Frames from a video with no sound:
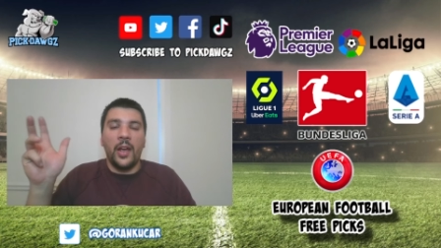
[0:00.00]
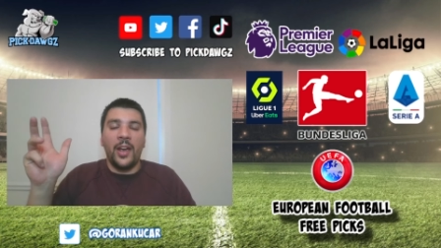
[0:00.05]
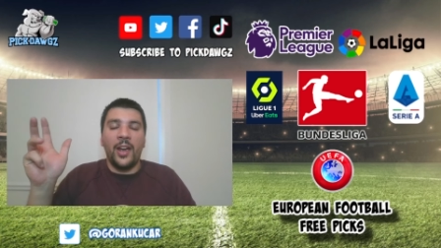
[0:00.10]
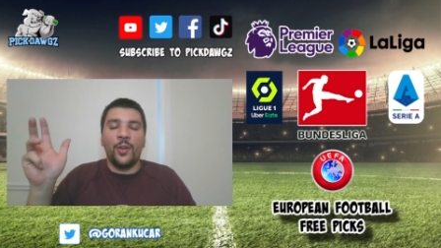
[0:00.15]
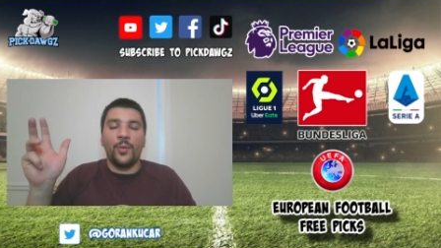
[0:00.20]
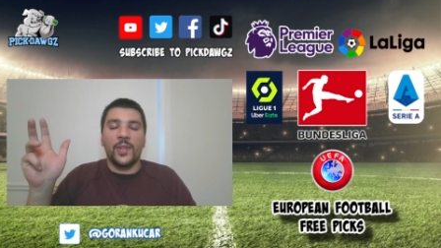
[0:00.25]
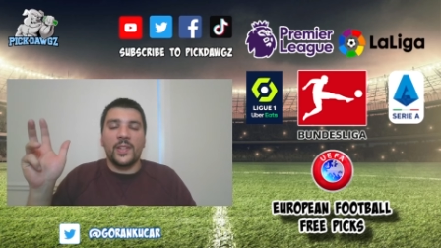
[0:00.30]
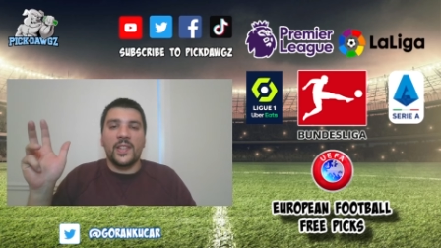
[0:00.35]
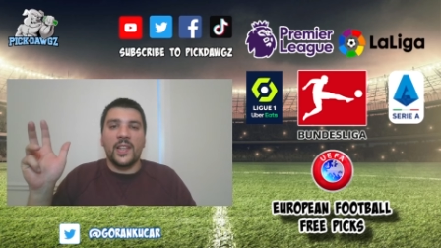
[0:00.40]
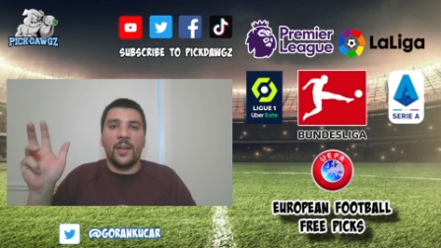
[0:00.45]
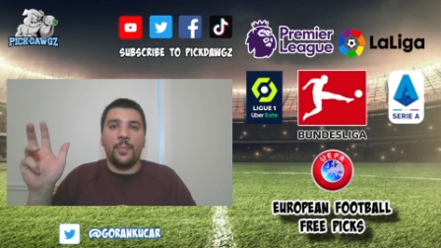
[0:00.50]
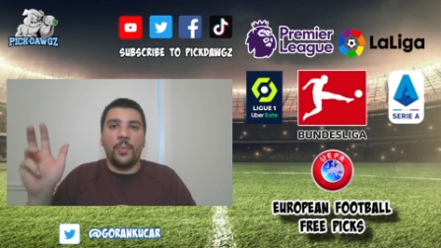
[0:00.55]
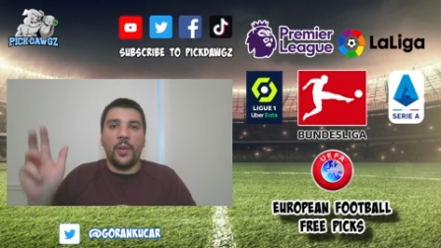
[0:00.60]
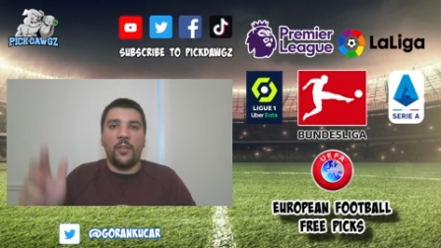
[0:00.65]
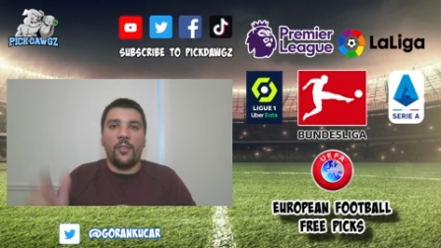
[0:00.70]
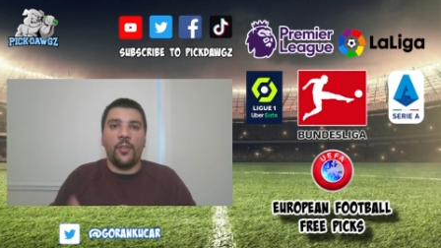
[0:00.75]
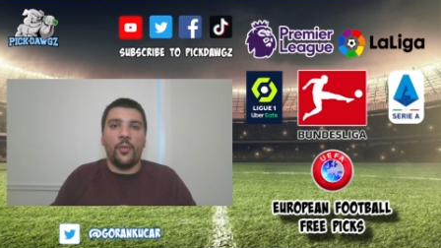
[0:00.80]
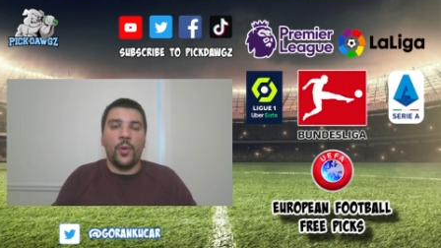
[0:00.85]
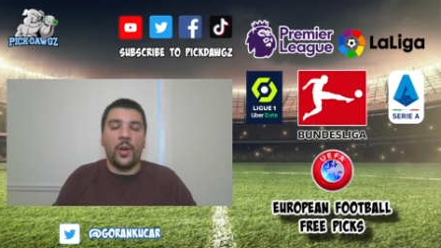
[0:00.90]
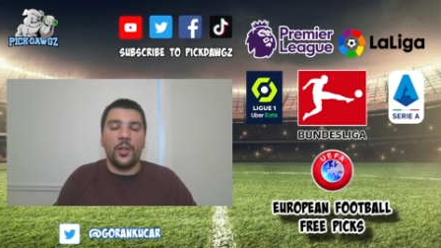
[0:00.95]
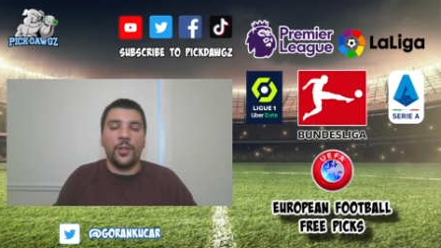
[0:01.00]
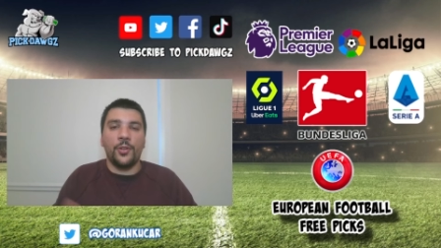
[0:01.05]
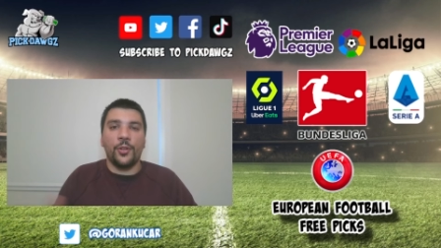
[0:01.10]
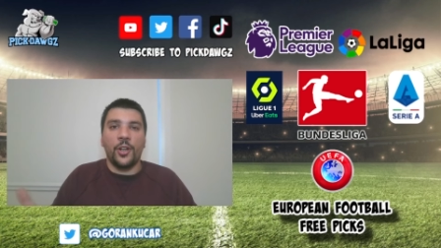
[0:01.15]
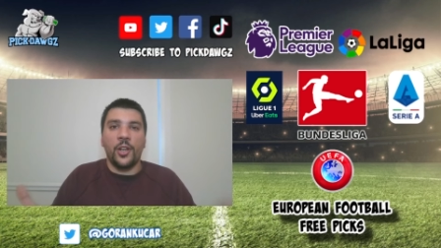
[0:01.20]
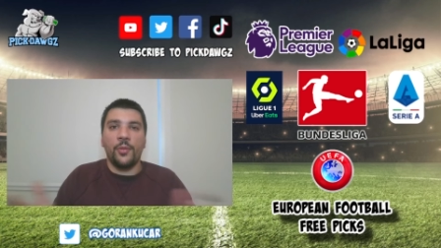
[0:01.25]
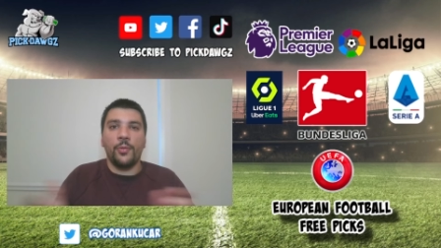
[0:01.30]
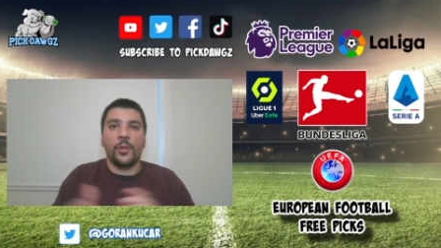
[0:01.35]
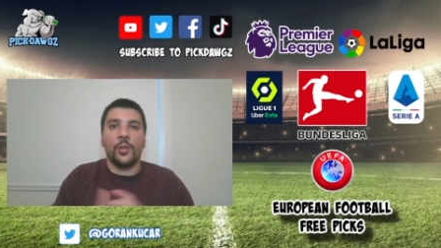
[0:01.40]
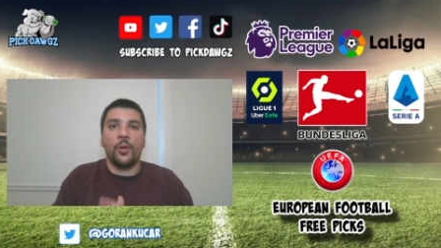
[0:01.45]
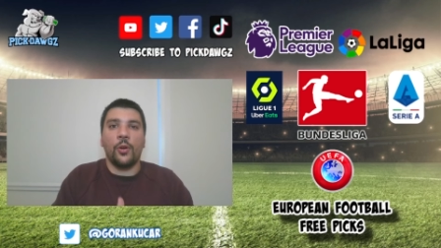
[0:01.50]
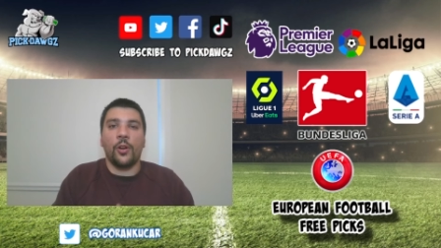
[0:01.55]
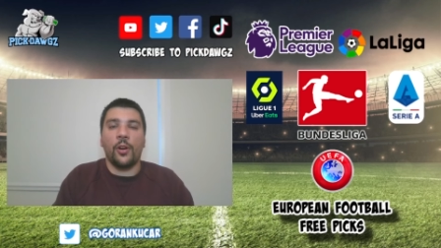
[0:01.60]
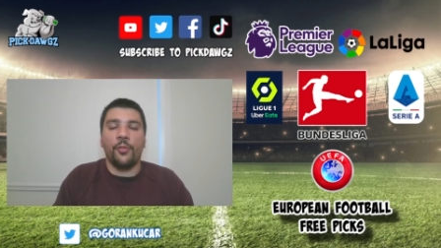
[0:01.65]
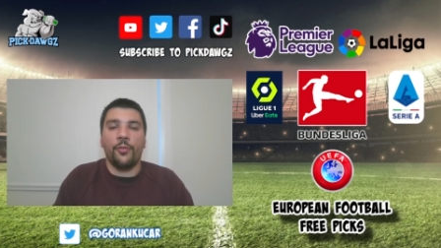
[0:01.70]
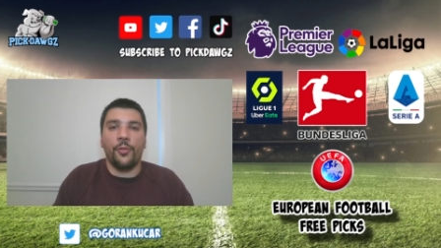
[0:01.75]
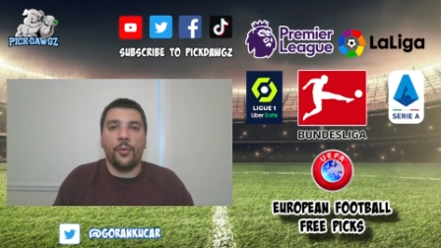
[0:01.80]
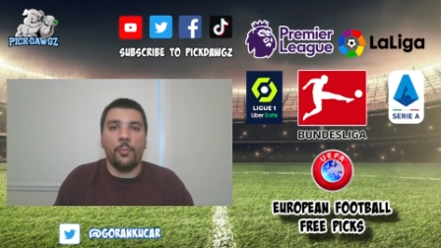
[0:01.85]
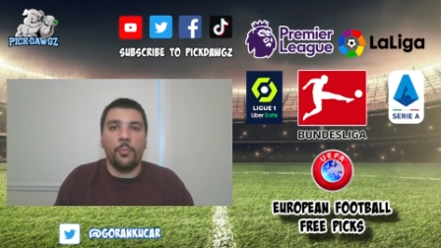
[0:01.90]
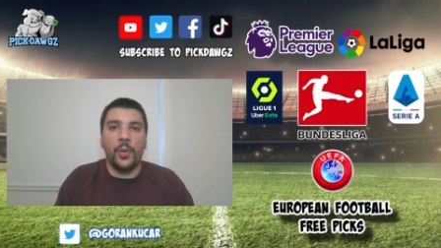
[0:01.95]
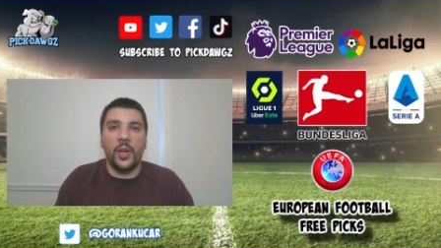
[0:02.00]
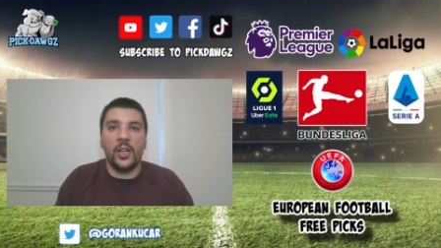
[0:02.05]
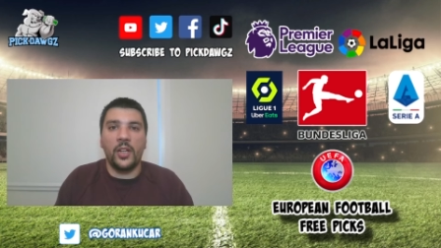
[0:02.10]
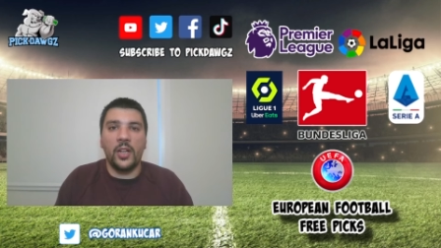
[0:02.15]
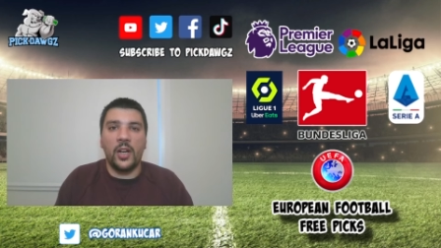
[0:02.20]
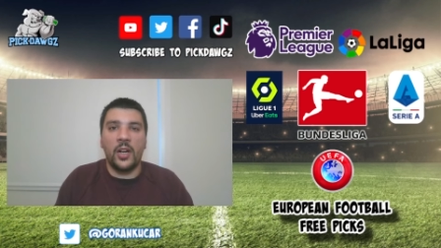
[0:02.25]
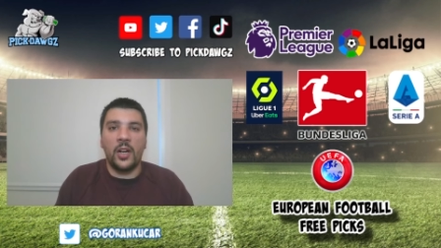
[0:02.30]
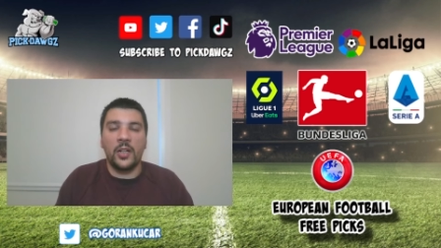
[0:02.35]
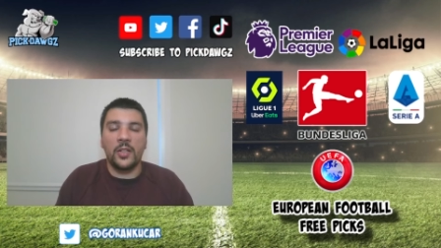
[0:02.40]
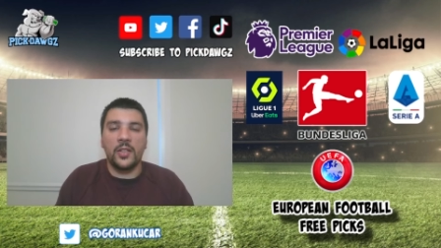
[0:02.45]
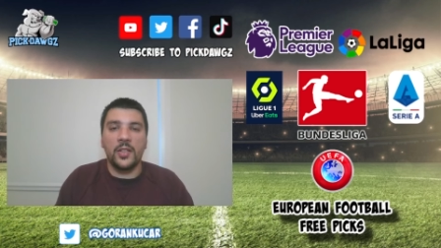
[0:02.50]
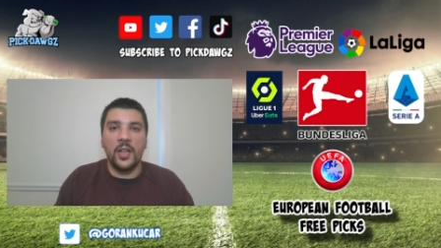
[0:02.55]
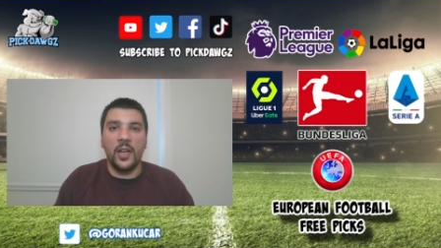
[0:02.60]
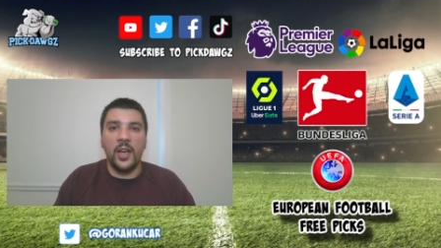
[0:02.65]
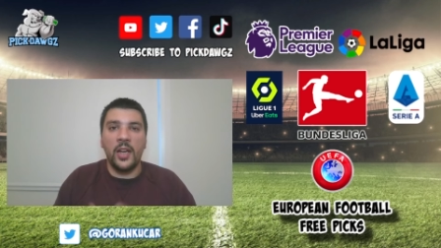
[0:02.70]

Hey, what's up everyone? You're here with Goran from Pick Dawgz